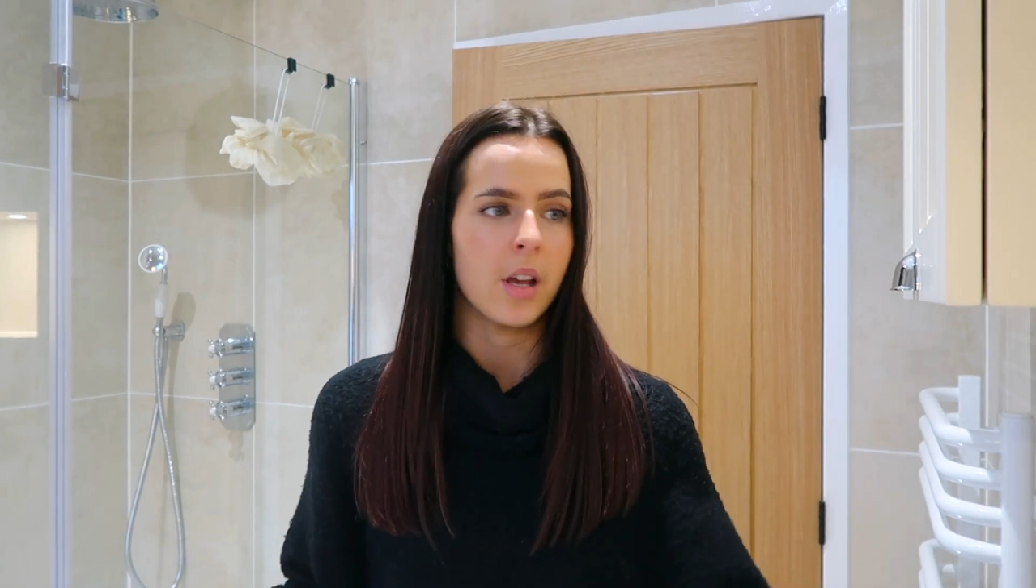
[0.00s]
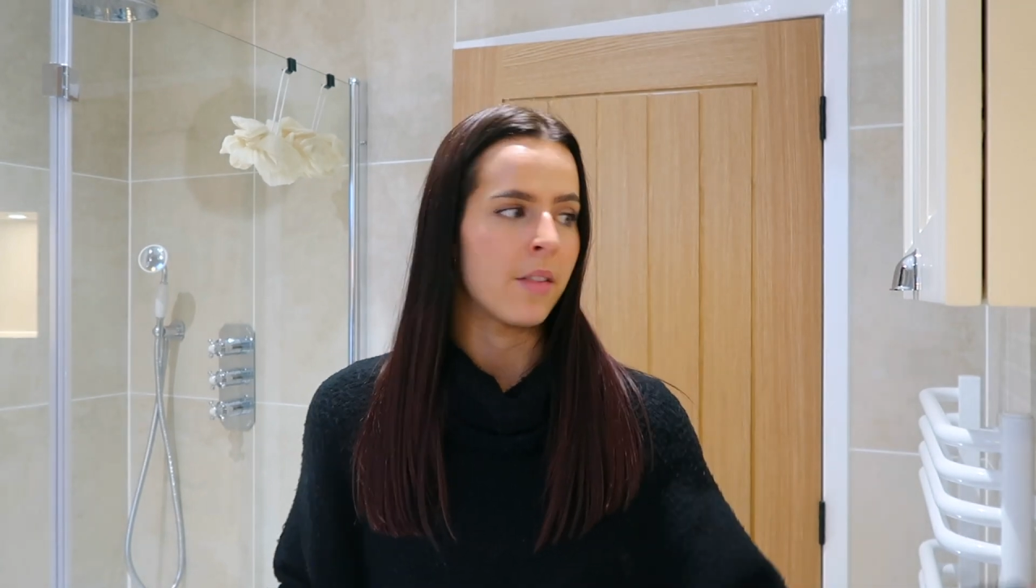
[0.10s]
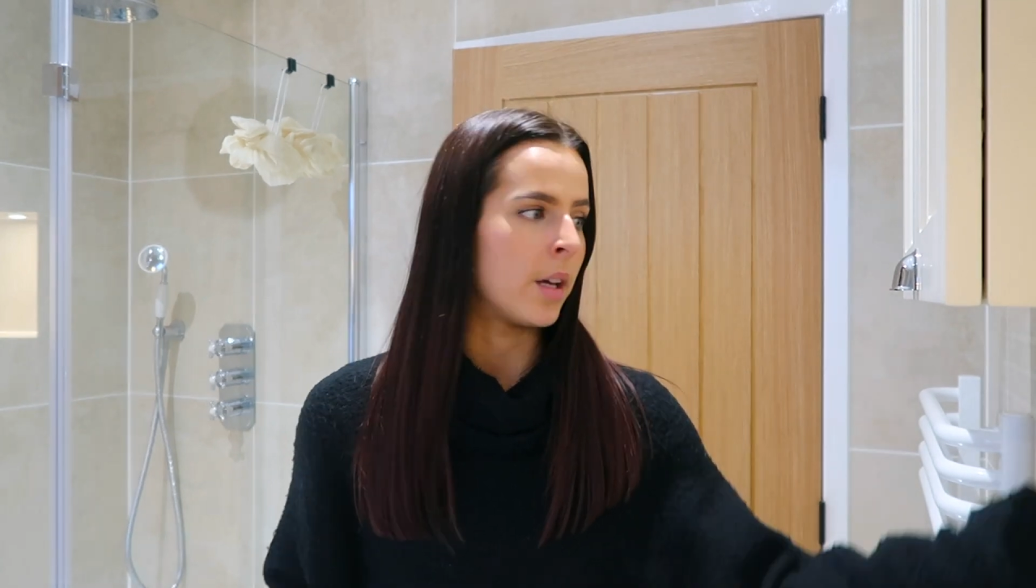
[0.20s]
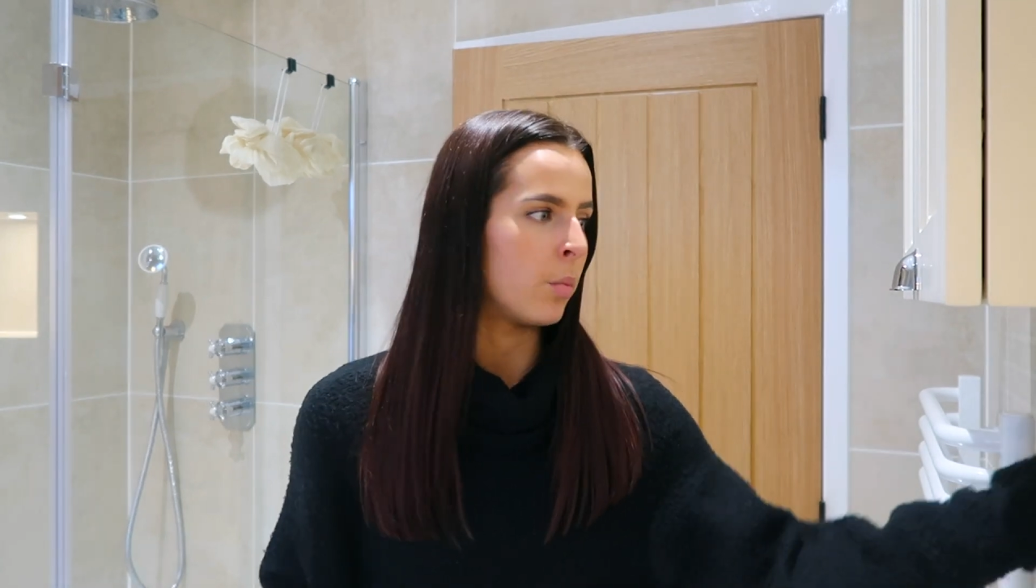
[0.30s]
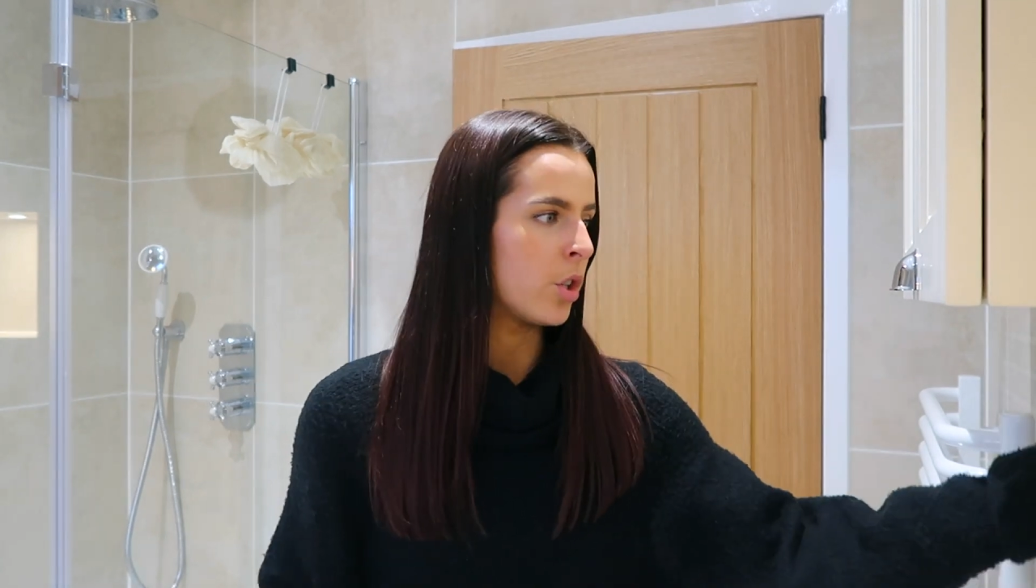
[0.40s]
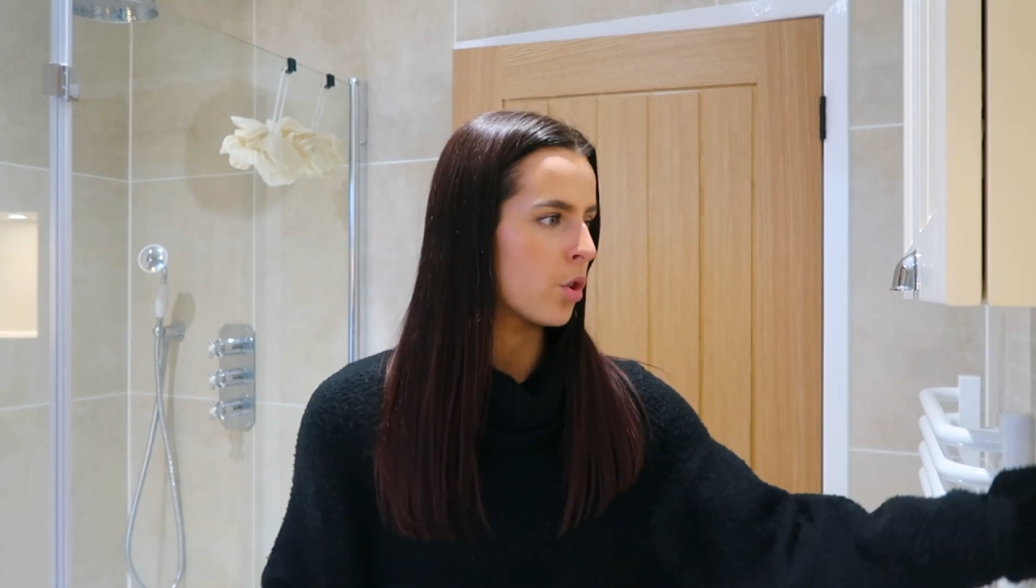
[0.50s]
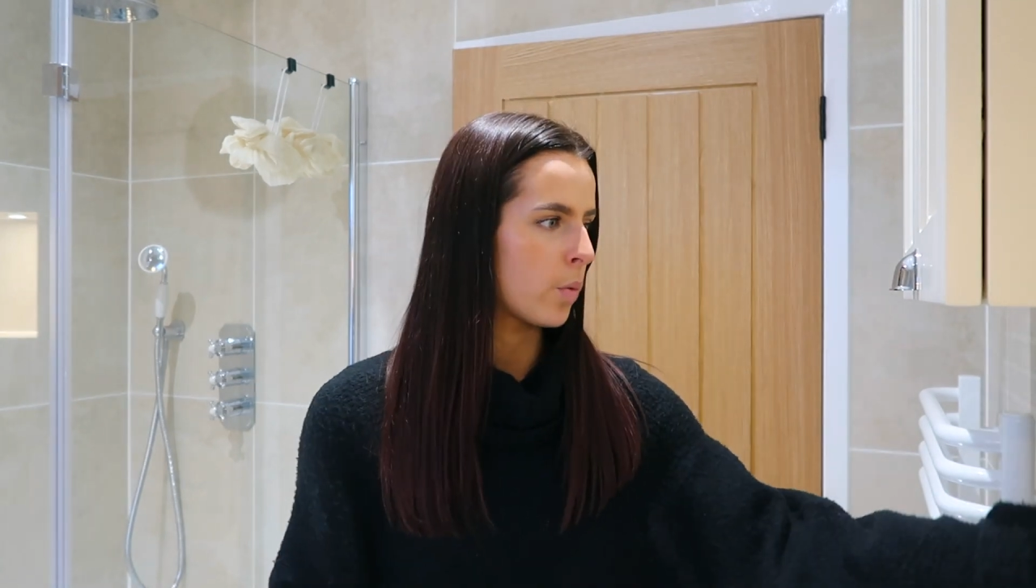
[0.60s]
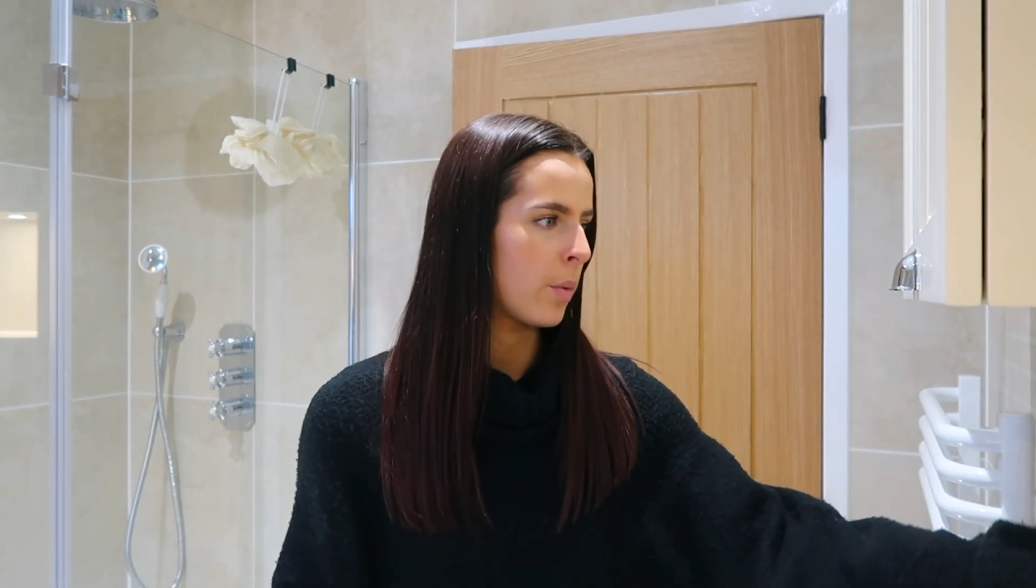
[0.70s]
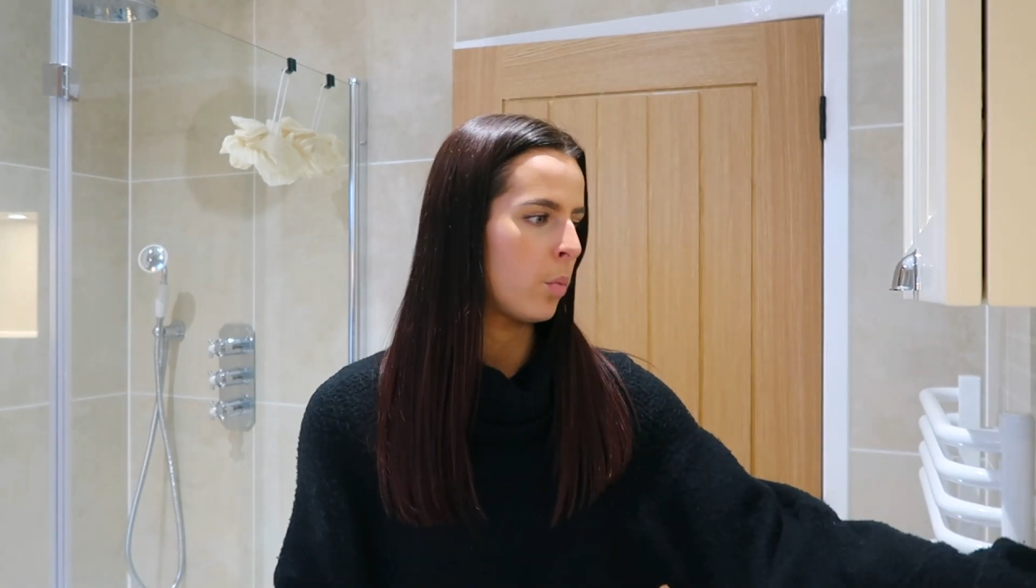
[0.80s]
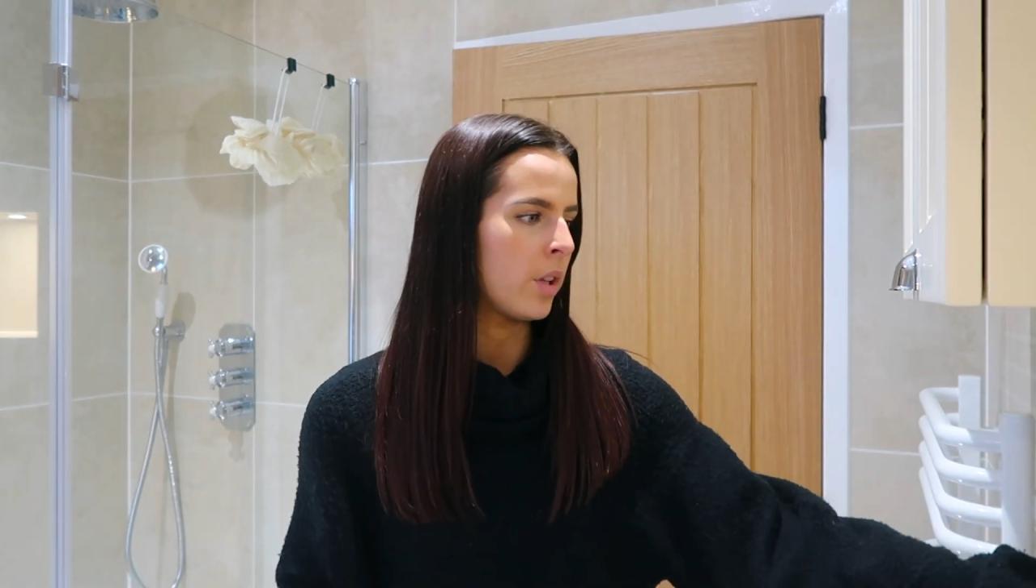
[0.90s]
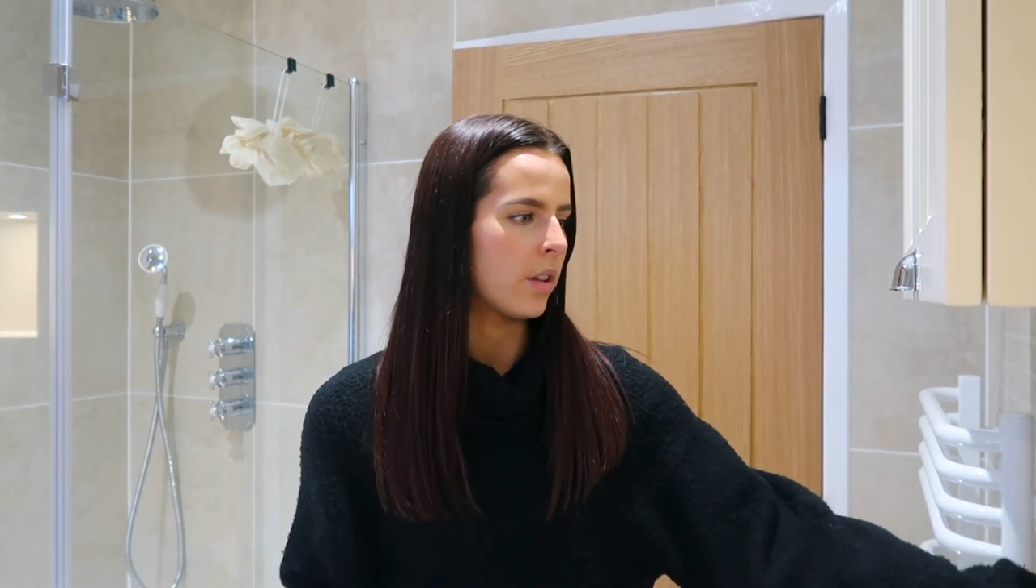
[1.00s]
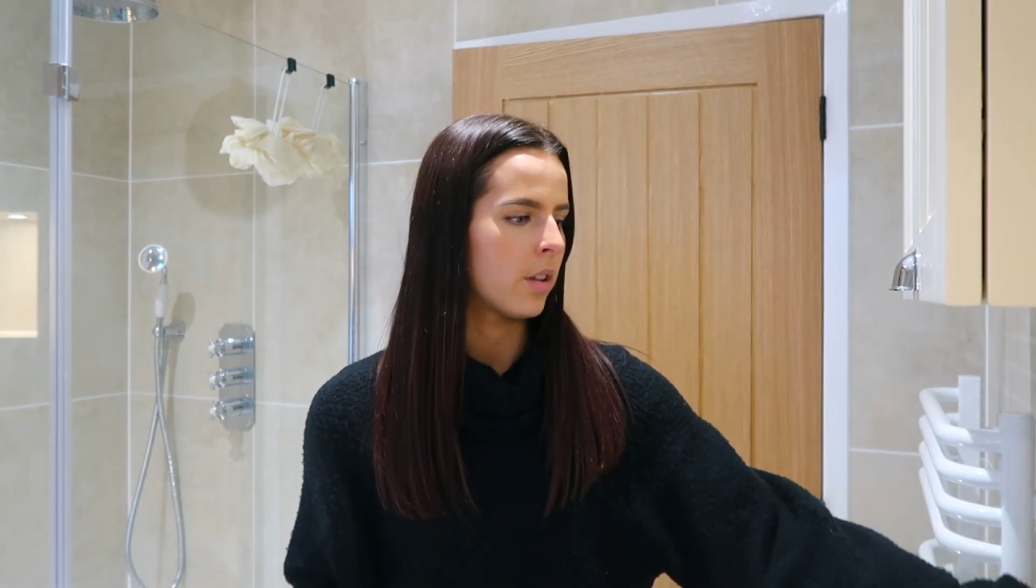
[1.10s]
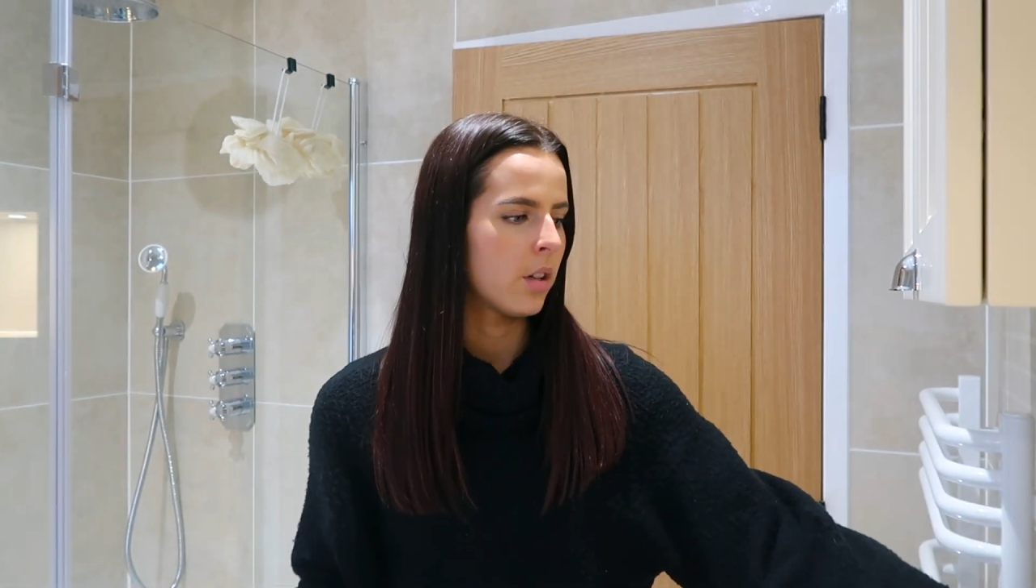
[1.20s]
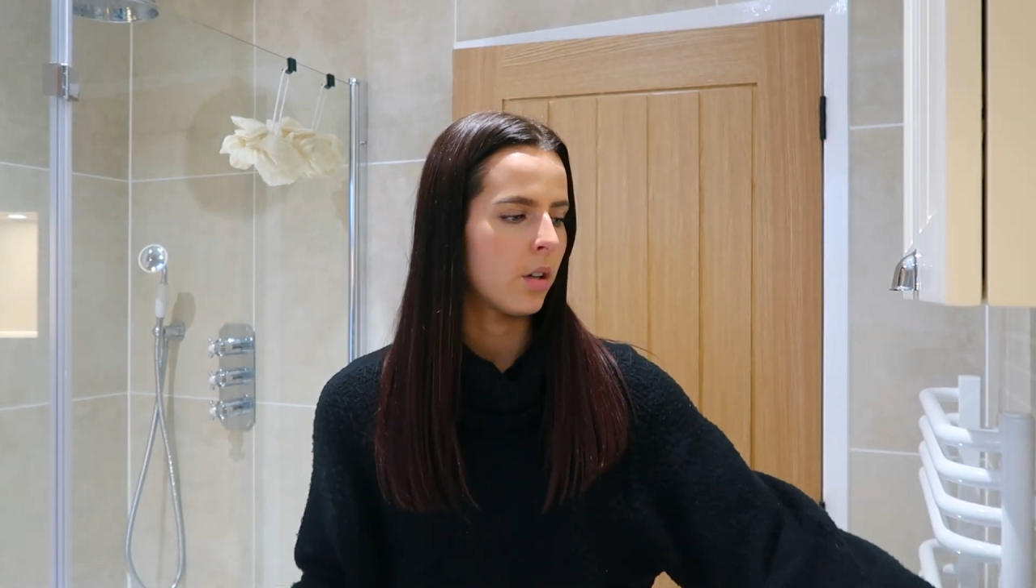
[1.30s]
and then we just went with